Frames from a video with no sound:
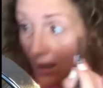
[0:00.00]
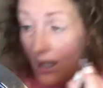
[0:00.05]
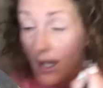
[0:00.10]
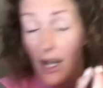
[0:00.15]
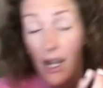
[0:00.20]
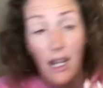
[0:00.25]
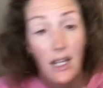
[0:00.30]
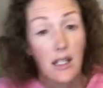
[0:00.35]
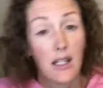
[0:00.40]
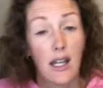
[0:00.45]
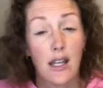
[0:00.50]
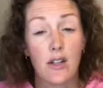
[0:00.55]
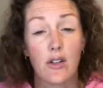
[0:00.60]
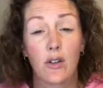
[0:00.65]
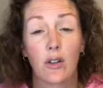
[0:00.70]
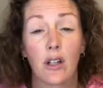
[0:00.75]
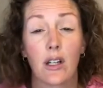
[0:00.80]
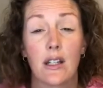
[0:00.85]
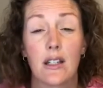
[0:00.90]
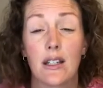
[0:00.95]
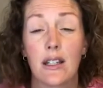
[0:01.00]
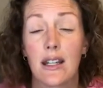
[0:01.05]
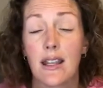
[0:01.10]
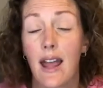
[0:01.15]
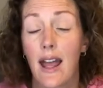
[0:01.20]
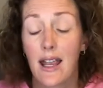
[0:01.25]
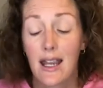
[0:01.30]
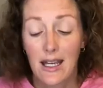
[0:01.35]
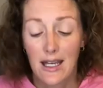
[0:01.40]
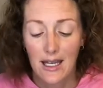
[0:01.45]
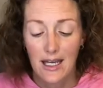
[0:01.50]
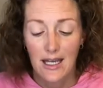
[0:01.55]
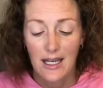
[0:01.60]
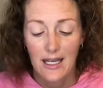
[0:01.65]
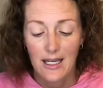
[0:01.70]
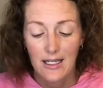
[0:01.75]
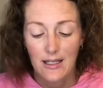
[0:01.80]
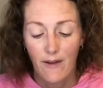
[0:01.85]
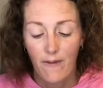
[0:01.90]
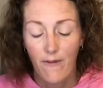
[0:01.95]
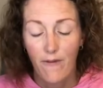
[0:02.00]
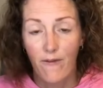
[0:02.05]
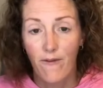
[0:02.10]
And as you can see that it is a